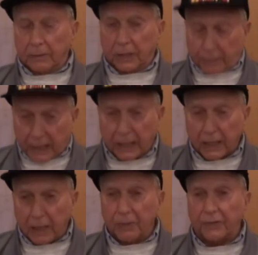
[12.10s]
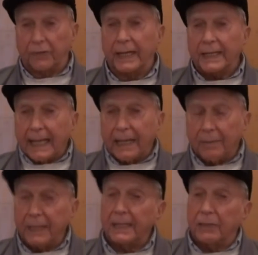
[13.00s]
come down to Columbus for my exam.
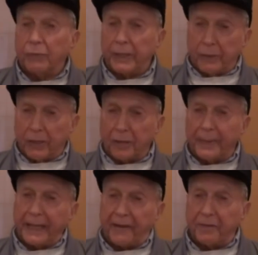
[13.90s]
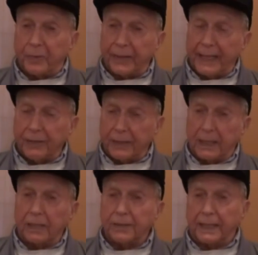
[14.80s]
They said, what do you want, Army, Navy, Marines? I said,
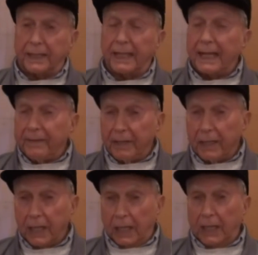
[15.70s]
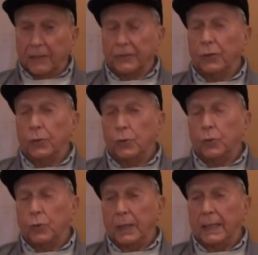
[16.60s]
I'll take the Navy. So
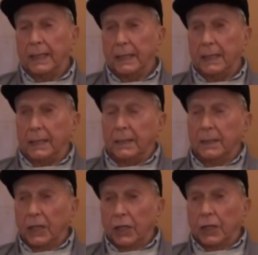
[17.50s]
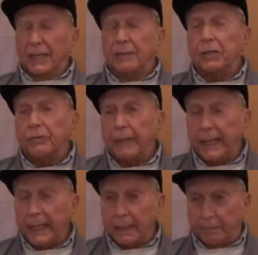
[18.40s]
I done my
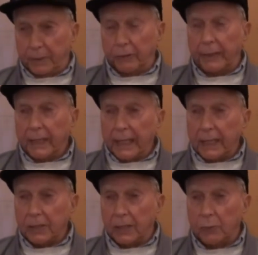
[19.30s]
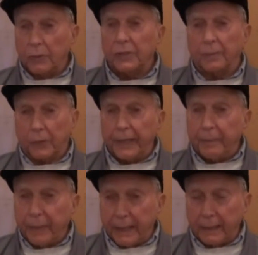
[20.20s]
training at Great Lakes, was up Green
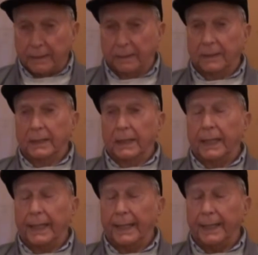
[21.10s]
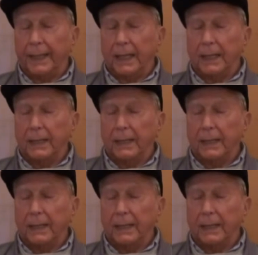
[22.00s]
Bay, and